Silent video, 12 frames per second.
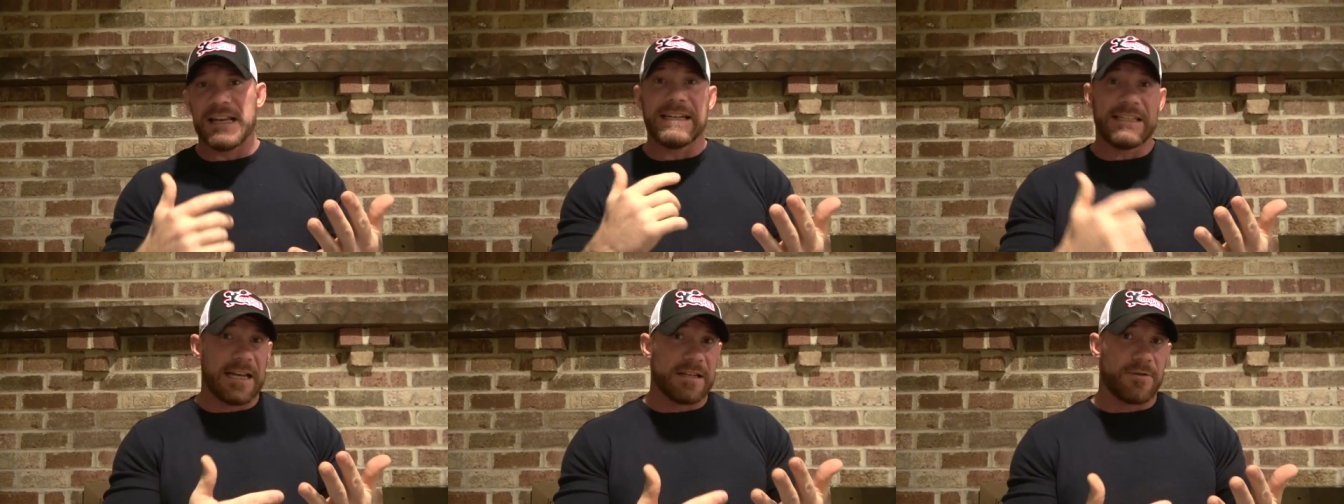
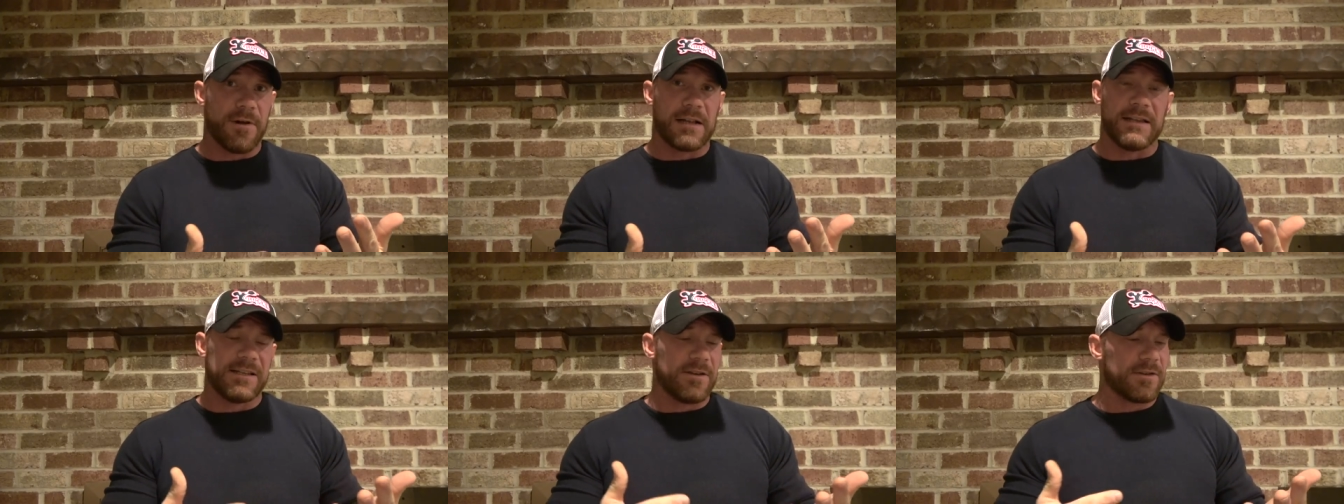digest
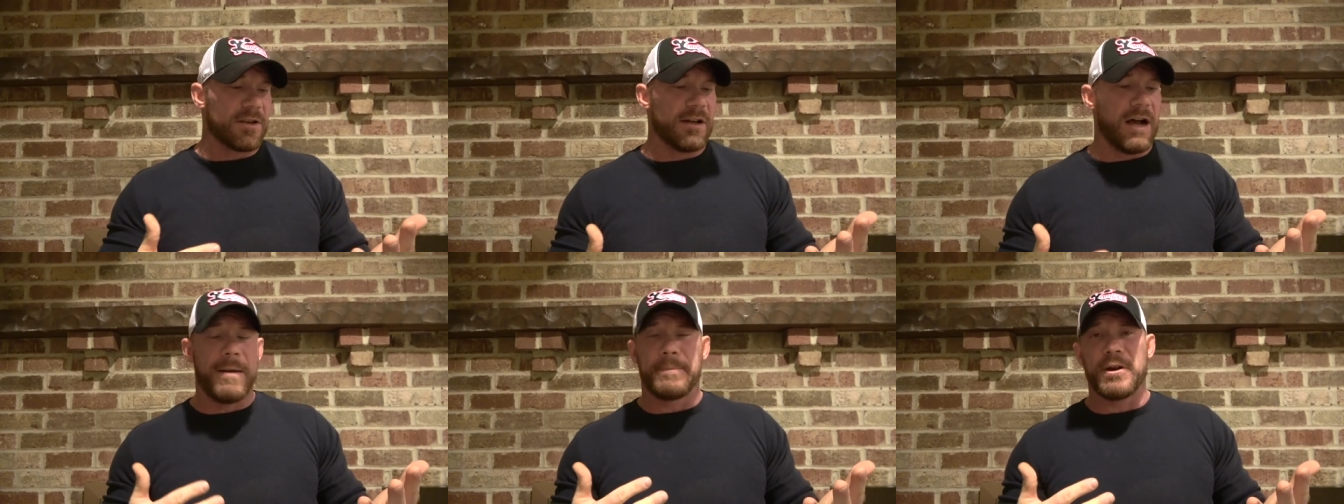correctly, so it's going
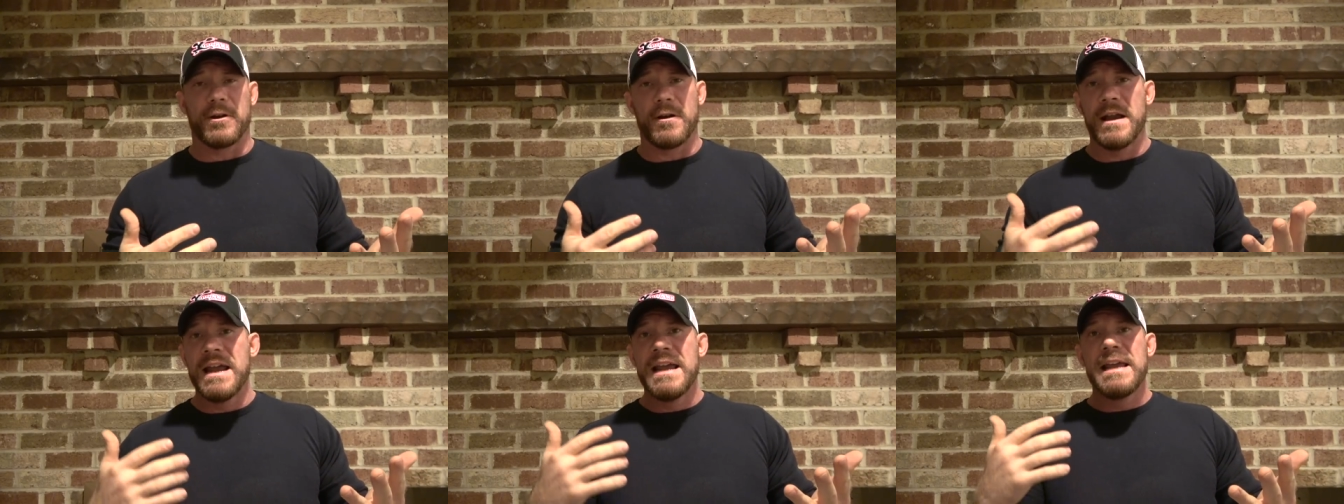to up your